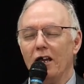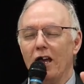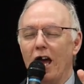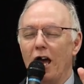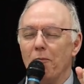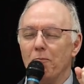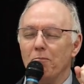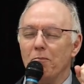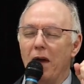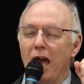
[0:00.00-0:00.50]

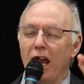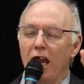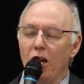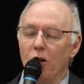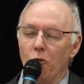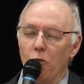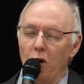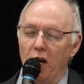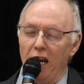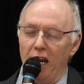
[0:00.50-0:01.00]
And may
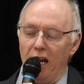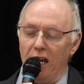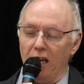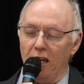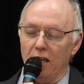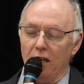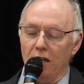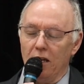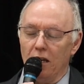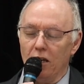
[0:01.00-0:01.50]
we
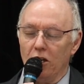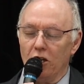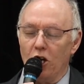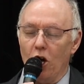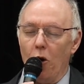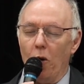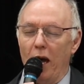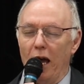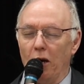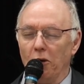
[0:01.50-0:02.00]

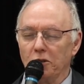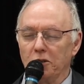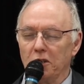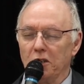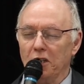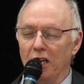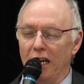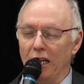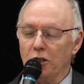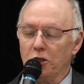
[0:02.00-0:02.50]
go out
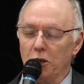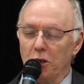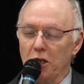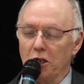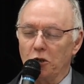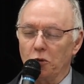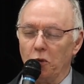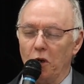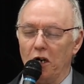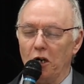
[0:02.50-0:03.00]
into
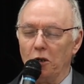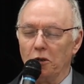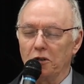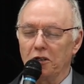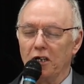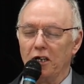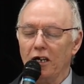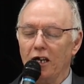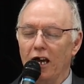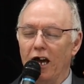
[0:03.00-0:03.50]
this world
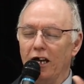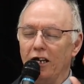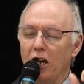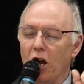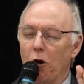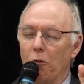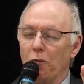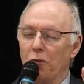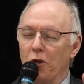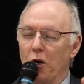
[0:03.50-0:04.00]
and
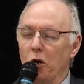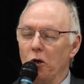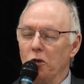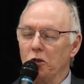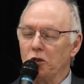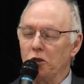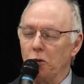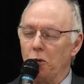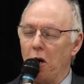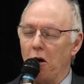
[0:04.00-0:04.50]
help
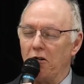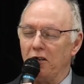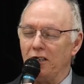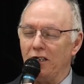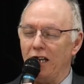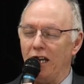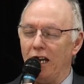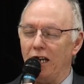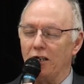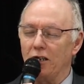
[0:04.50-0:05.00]
those who are in
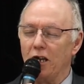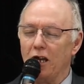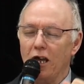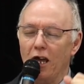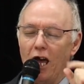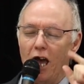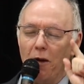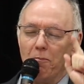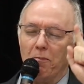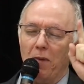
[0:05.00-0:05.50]
need
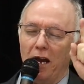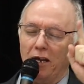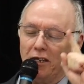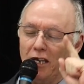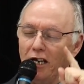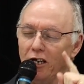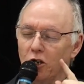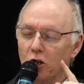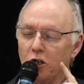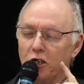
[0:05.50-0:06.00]
and may
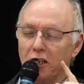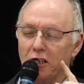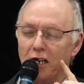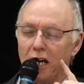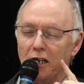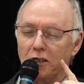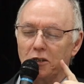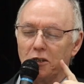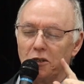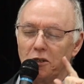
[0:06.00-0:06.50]
they look at
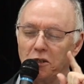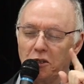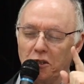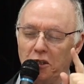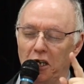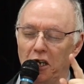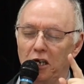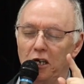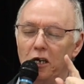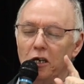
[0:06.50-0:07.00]
us and
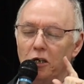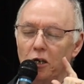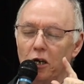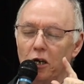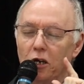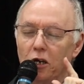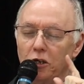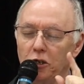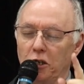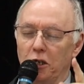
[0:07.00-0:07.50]
see
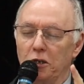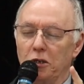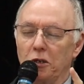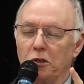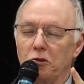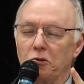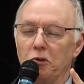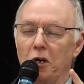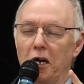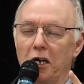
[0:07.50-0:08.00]
Jesus
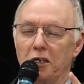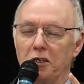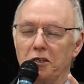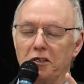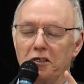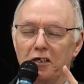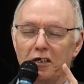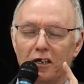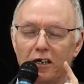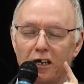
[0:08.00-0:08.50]

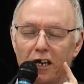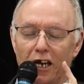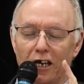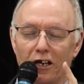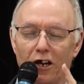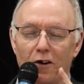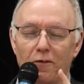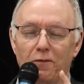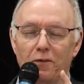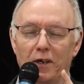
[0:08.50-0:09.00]
Christ in
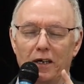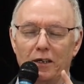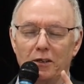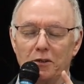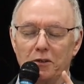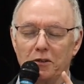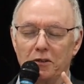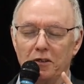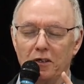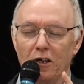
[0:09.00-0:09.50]
our
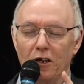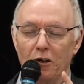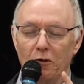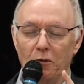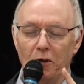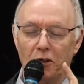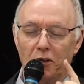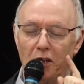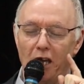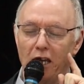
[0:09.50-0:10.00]
face.
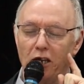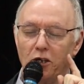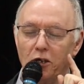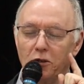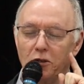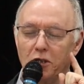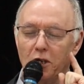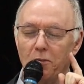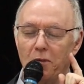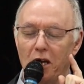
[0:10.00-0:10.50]
We thank you
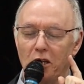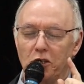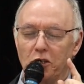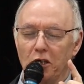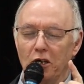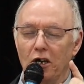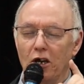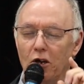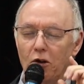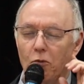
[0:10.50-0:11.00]
so much.
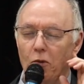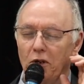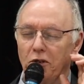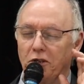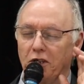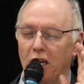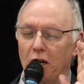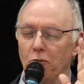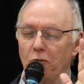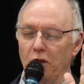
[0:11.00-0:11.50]
Once
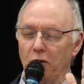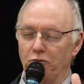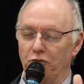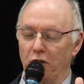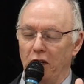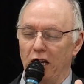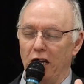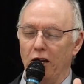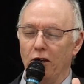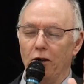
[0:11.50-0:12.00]
again, we
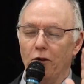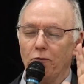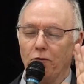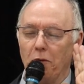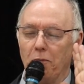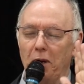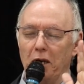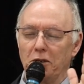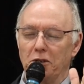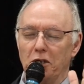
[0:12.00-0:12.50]
pray for
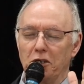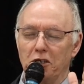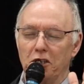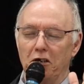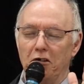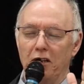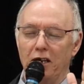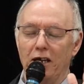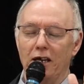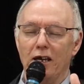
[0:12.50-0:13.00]
Pastor
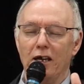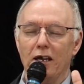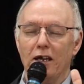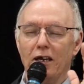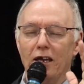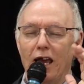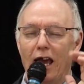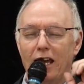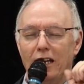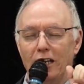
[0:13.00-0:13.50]
Terry
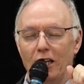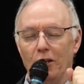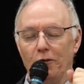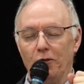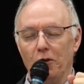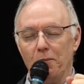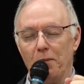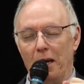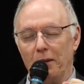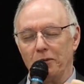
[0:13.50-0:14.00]
and
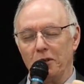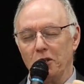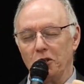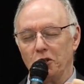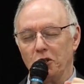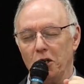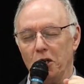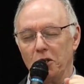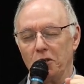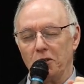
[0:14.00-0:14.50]
Eastview Baptist
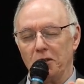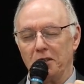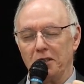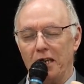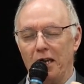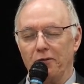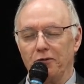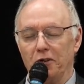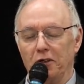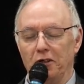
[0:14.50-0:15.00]
Church this
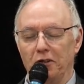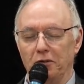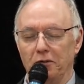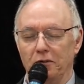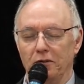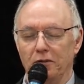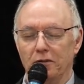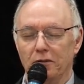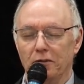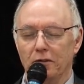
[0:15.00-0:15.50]

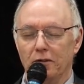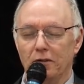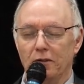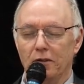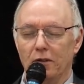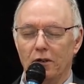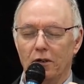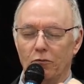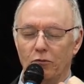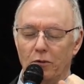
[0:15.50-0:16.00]
afternoon.
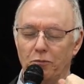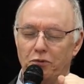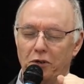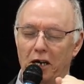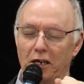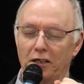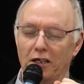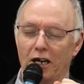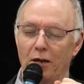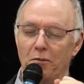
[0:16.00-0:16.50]
We pray
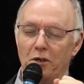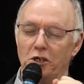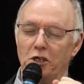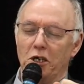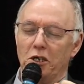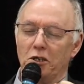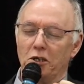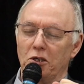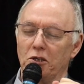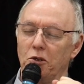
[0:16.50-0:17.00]
in the name of
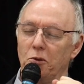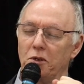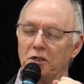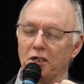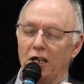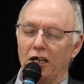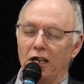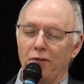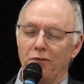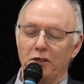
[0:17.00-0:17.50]
Jesus, who is
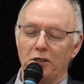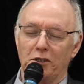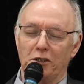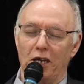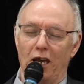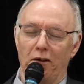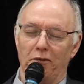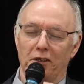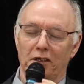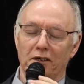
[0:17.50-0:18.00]
our living
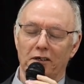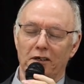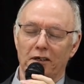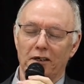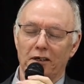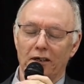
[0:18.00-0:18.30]
Savior.